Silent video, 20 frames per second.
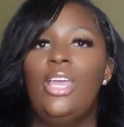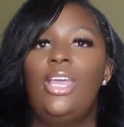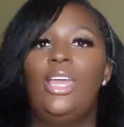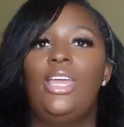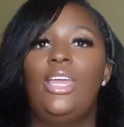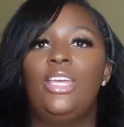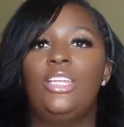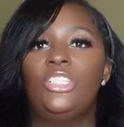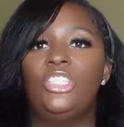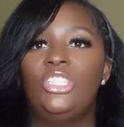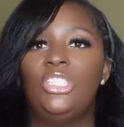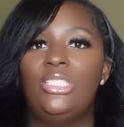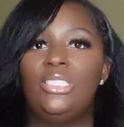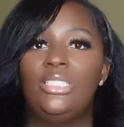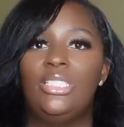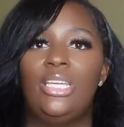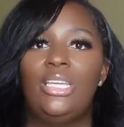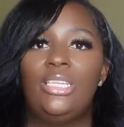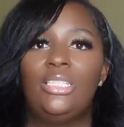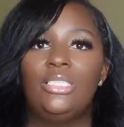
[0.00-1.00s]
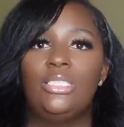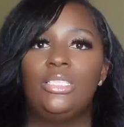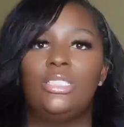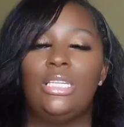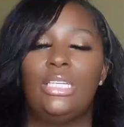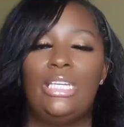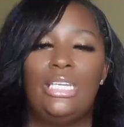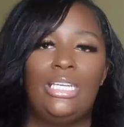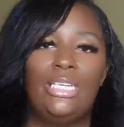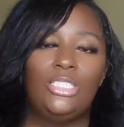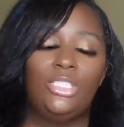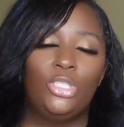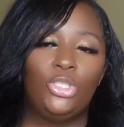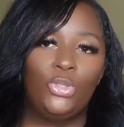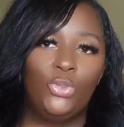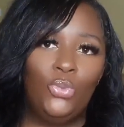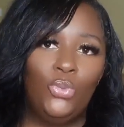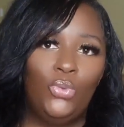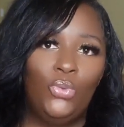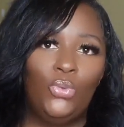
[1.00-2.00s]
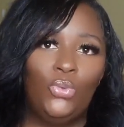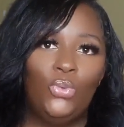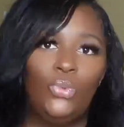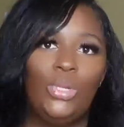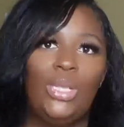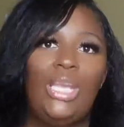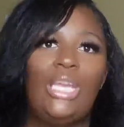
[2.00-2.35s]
and she sends the kids to school.